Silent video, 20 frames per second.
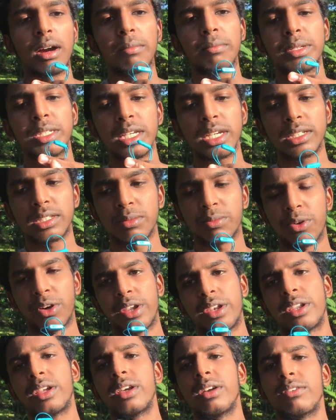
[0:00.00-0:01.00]
Besides the
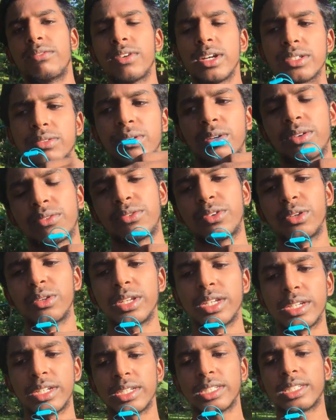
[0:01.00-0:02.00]
point, fast forward a few
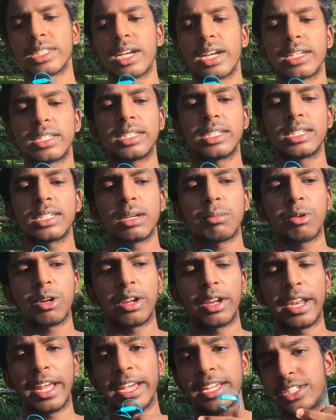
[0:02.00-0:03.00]
years, I see someone
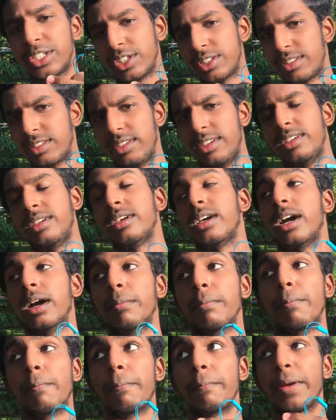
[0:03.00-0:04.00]
in AGT,
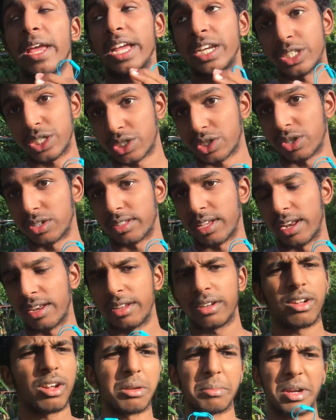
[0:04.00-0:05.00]
Asia's Got
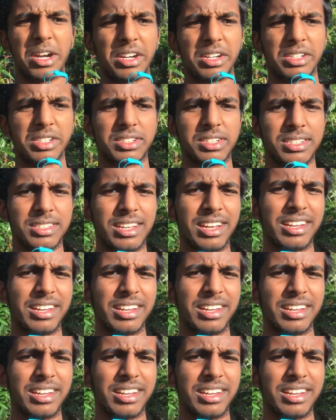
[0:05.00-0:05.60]
Talent, not America's Got